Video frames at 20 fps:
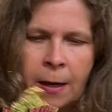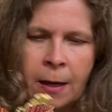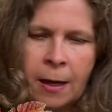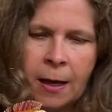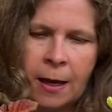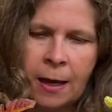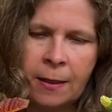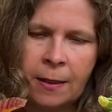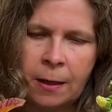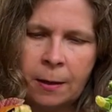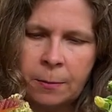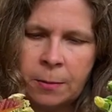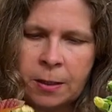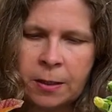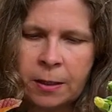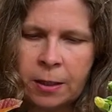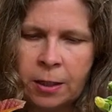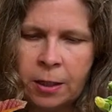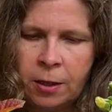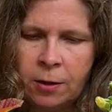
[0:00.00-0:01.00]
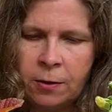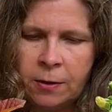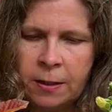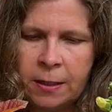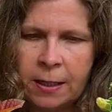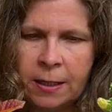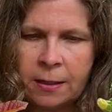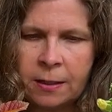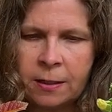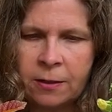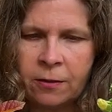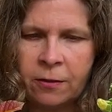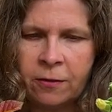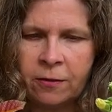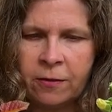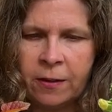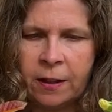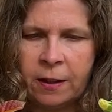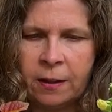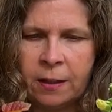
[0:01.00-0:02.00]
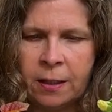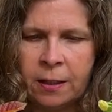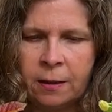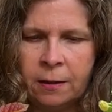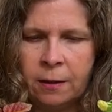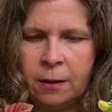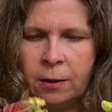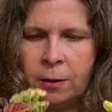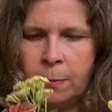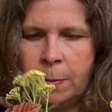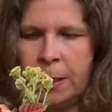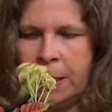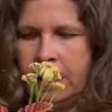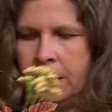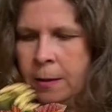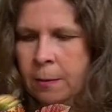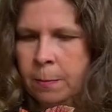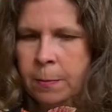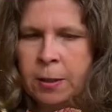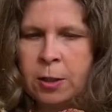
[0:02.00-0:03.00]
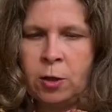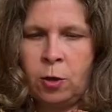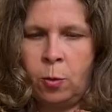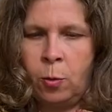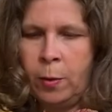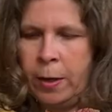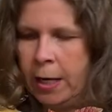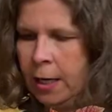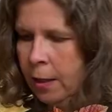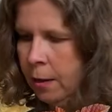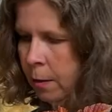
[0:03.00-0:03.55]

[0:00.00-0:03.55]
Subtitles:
And then I'm just going to use these to fill in a little bit between the